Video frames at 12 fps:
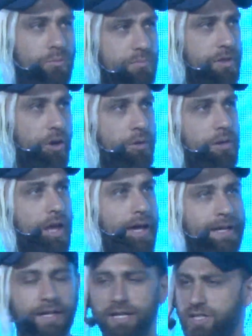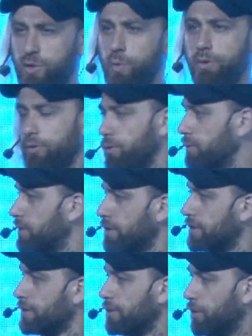you know, like a squirrel,
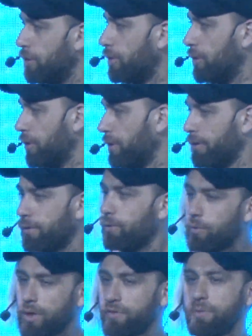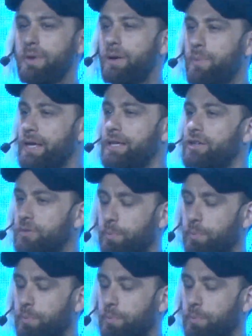or whatever it may be?